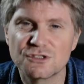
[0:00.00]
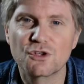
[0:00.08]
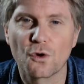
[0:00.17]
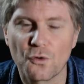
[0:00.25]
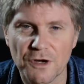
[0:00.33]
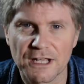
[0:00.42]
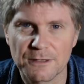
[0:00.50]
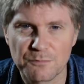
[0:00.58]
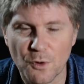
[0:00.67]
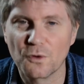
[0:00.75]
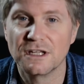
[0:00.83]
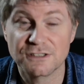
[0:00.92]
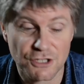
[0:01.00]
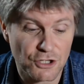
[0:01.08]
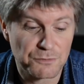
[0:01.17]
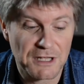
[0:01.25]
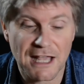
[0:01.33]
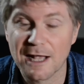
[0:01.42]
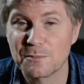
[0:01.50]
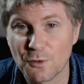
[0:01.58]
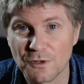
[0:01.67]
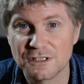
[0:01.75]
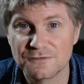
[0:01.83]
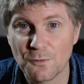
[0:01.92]
scoring point. So you'd be getting
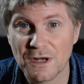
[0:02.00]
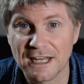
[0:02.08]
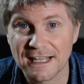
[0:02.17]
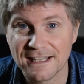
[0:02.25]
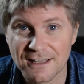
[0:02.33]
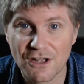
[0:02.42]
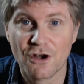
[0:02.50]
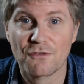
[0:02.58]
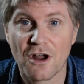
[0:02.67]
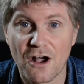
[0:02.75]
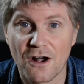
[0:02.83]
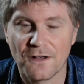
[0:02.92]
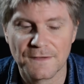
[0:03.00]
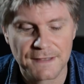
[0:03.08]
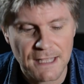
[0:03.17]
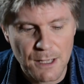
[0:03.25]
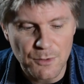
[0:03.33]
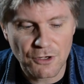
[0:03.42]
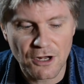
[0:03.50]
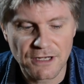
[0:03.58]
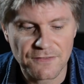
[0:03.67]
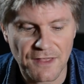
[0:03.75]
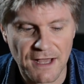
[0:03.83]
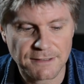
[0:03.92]
points for winning. Hurrah! But not
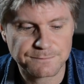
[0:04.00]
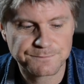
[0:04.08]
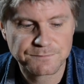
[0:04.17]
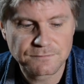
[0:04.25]
only that,